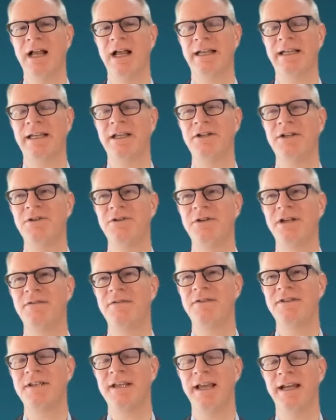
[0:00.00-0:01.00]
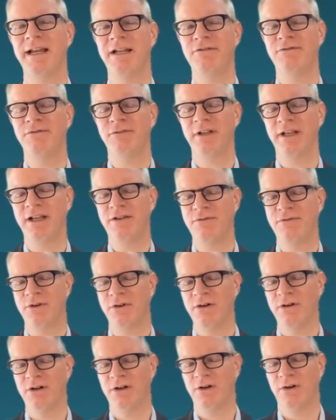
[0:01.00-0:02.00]
Can you give us any
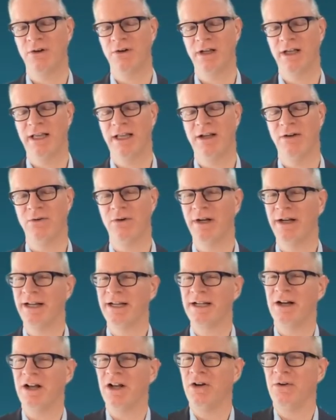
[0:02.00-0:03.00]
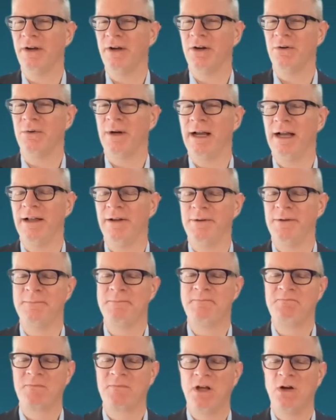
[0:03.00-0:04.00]
flavor or any coloring around
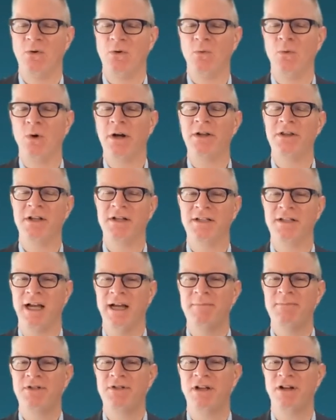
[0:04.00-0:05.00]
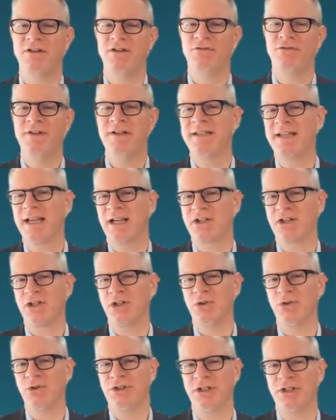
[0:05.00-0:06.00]
what are the types of fintech
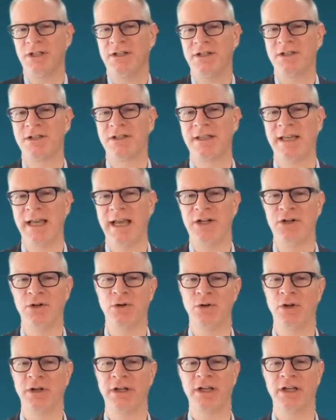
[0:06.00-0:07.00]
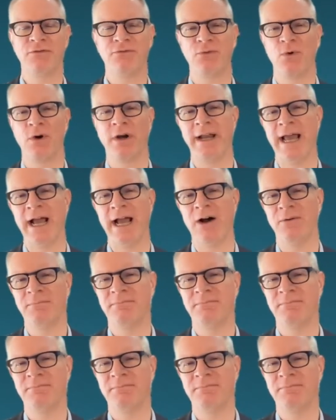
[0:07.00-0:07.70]
solutions that you're looking for now?